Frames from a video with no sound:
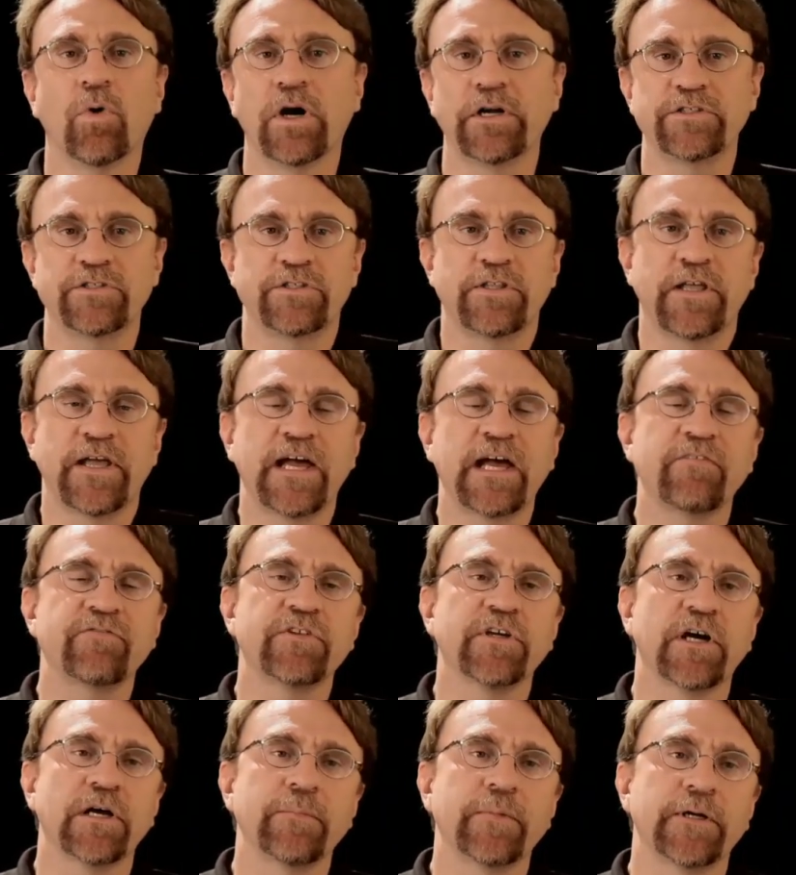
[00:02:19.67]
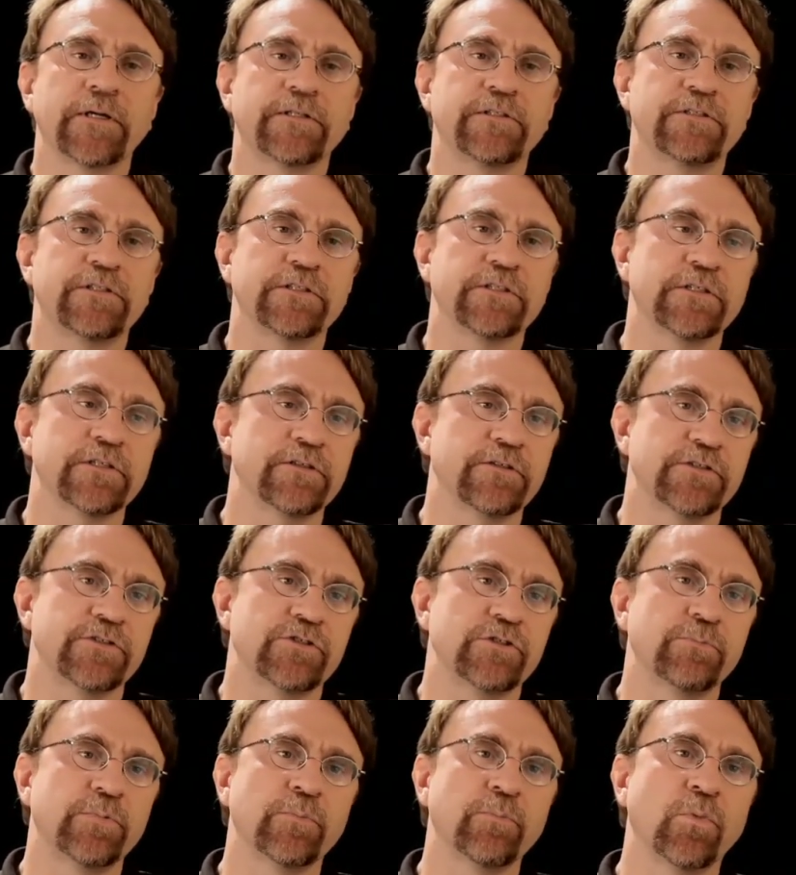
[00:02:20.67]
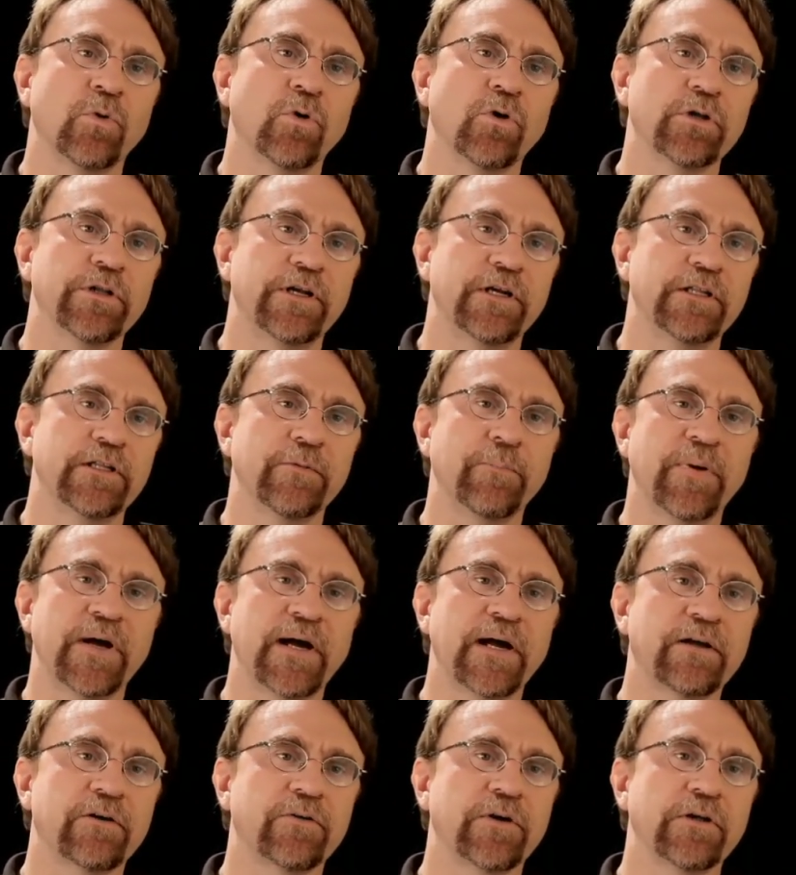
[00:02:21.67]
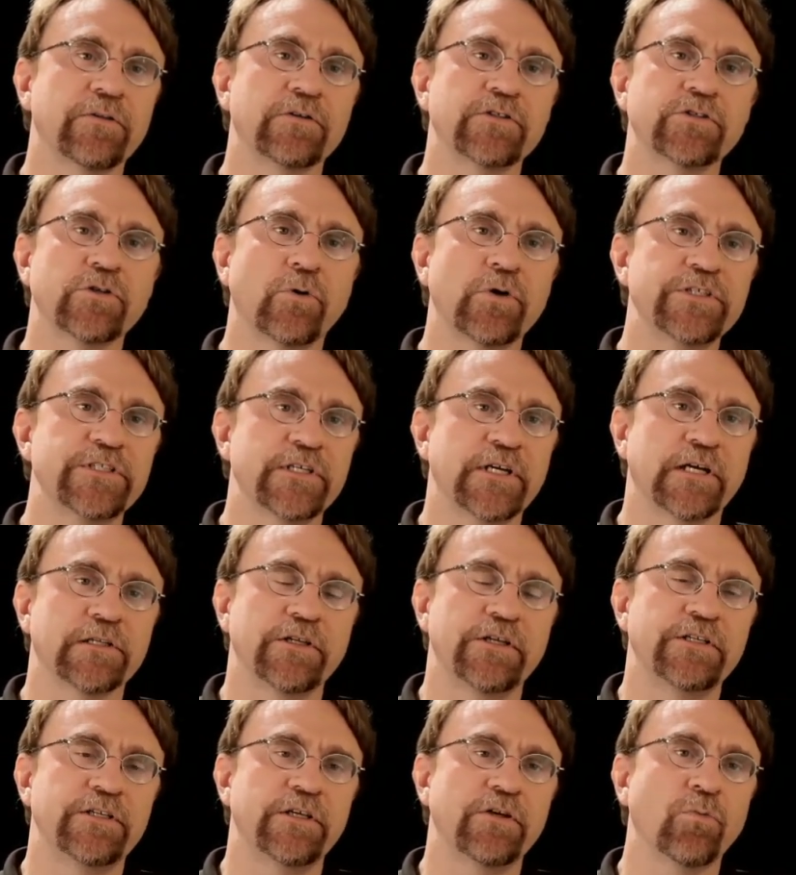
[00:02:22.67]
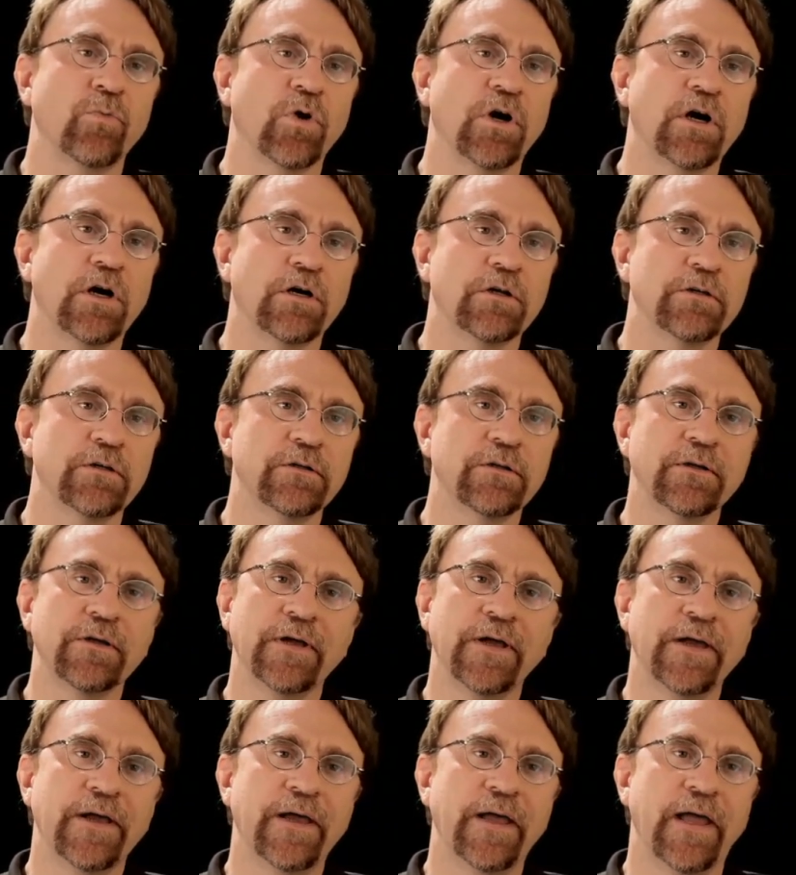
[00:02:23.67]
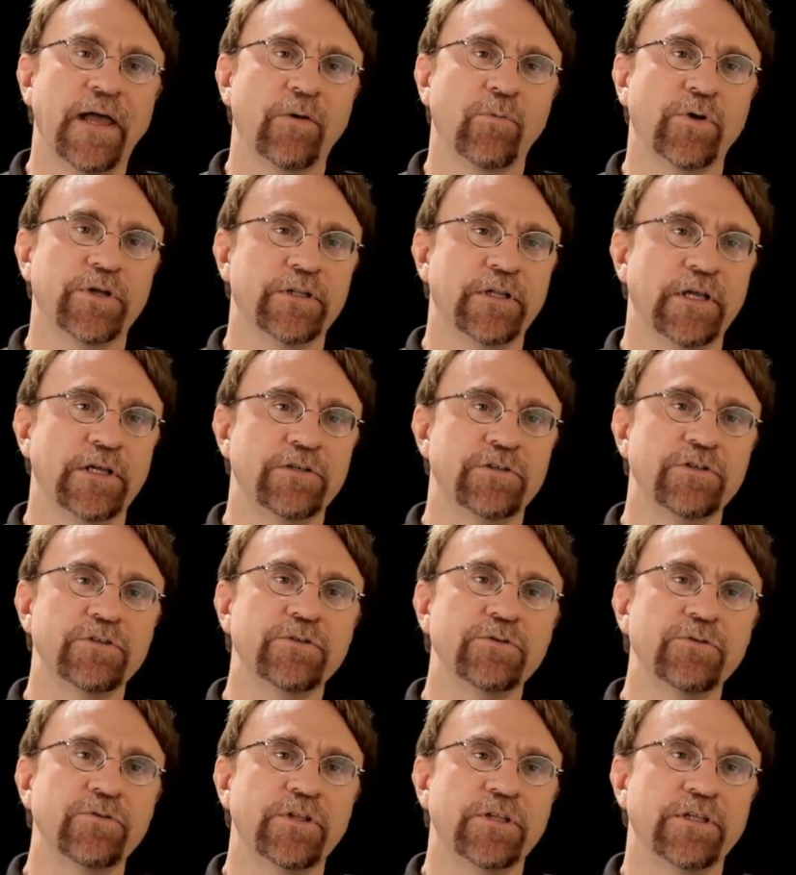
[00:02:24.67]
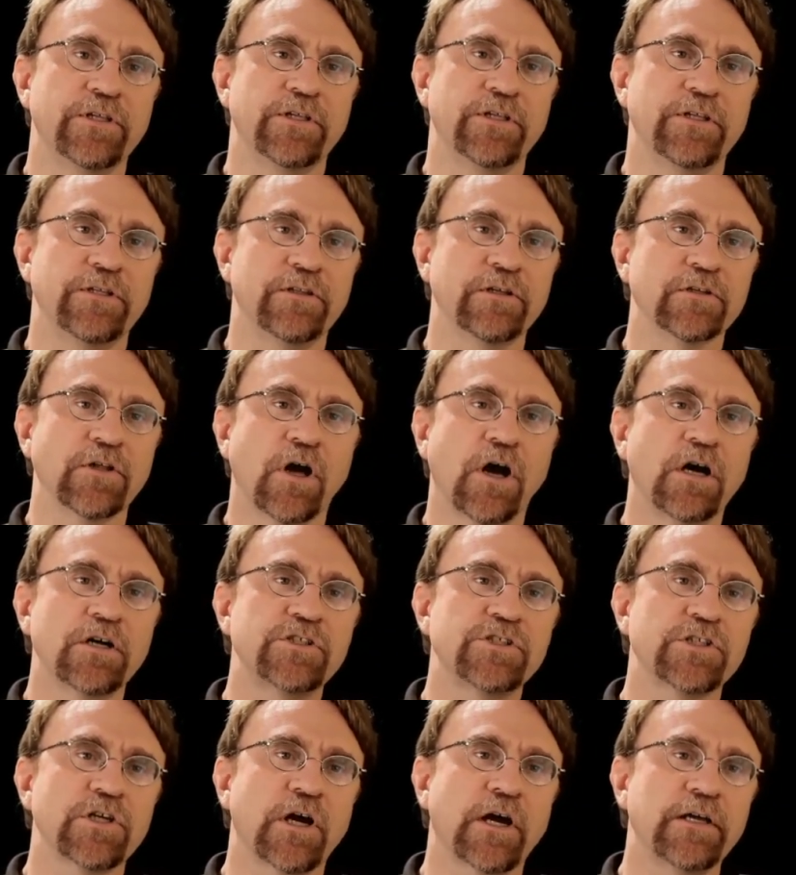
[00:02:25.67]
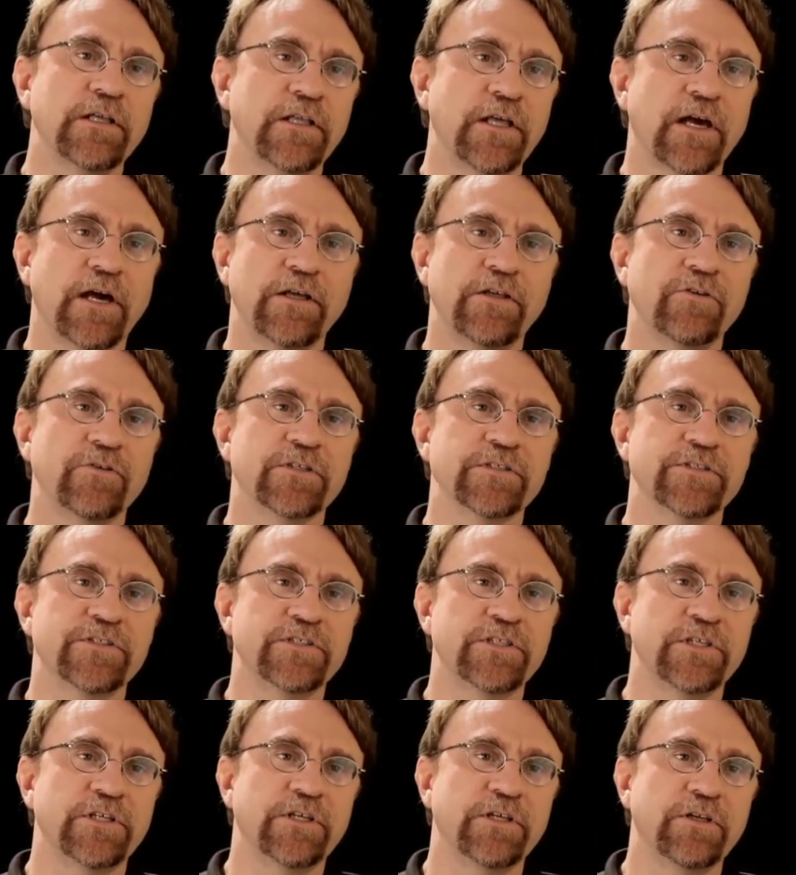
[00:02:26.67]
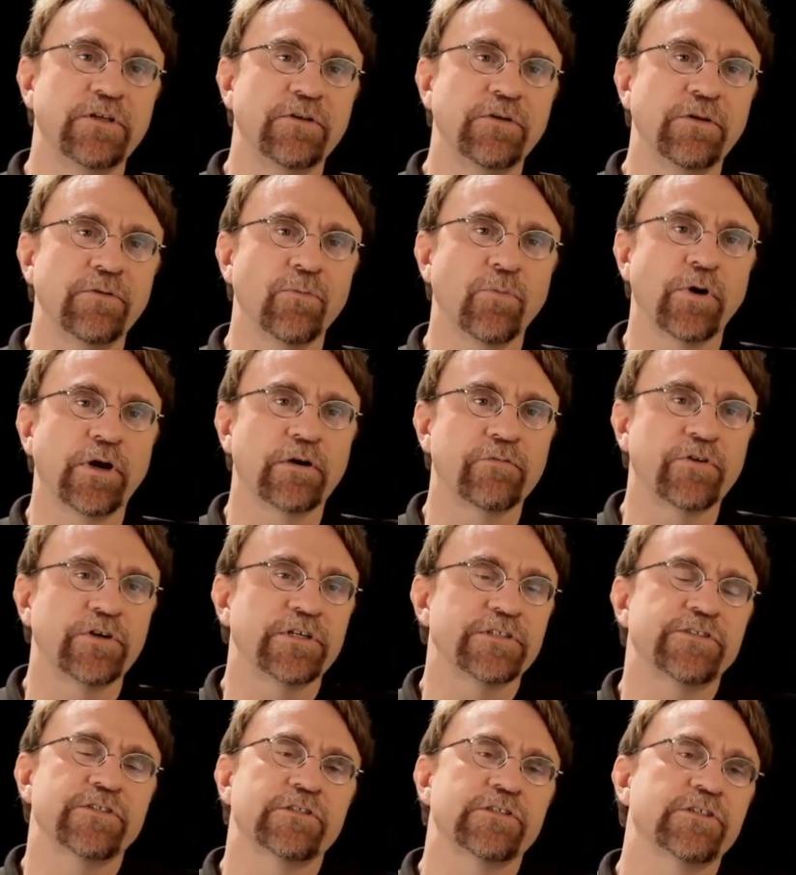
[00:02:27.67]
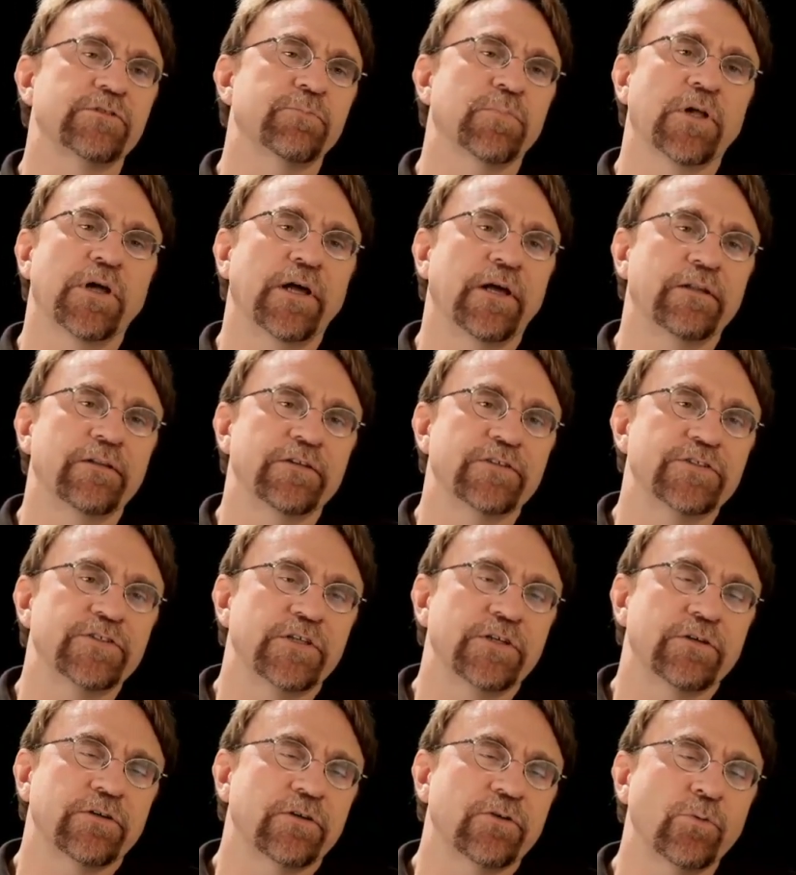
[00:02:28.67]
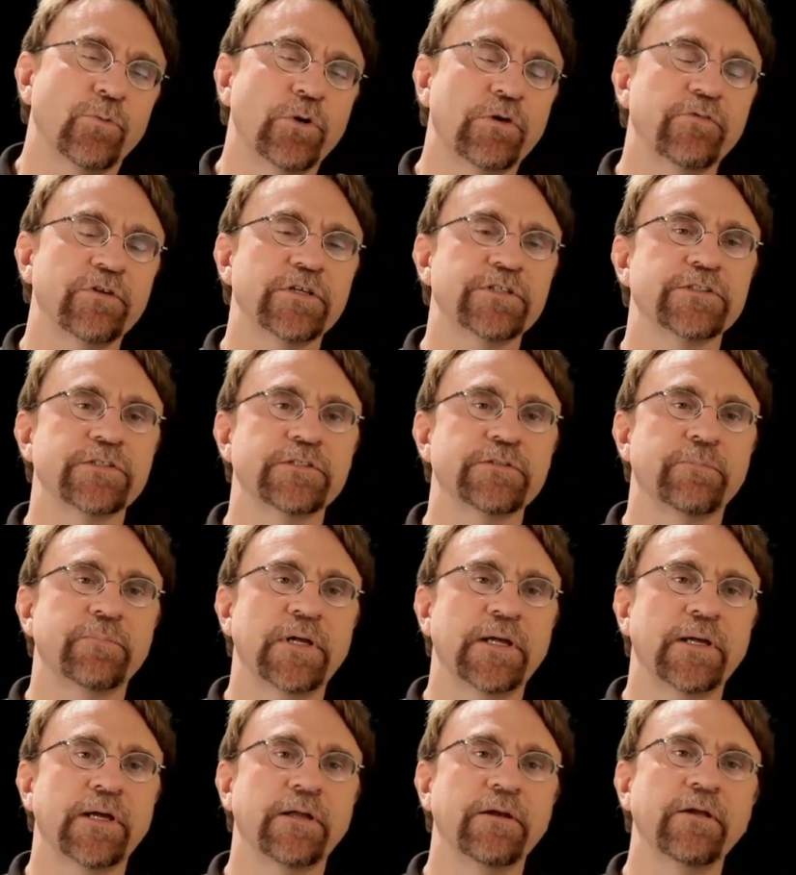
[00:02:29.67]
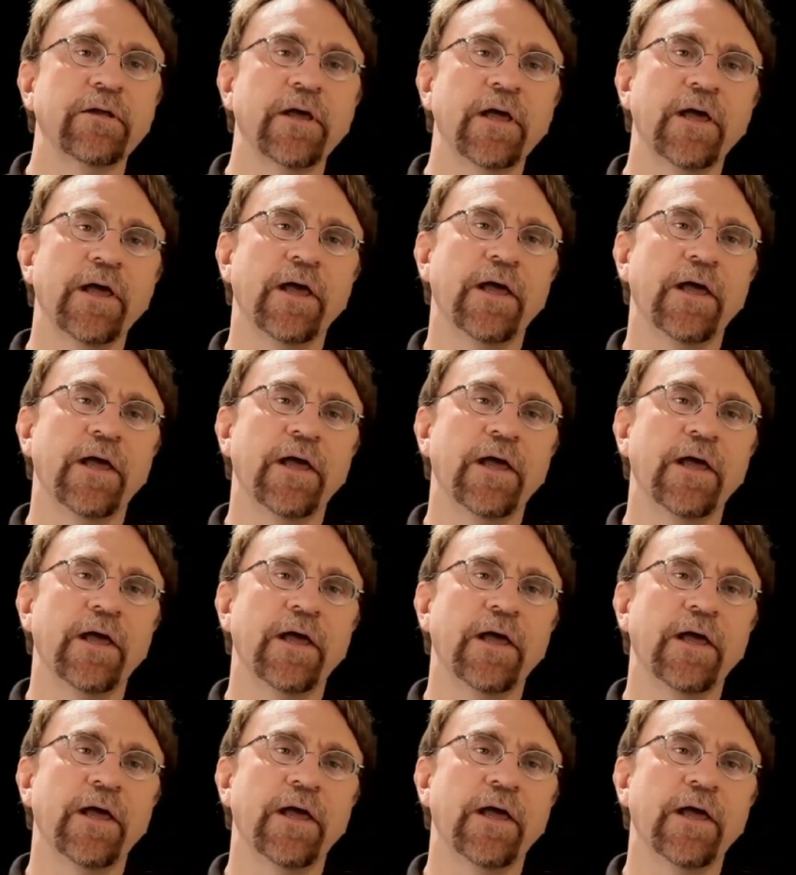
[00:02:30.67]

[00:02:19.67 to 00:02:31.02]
Watch the halftime at the Super Bowl, and in the background there's always an LED wall. And when they do the long shot, yeah, you can see whatever it is they're displaying, the singer, whoever it is in the band.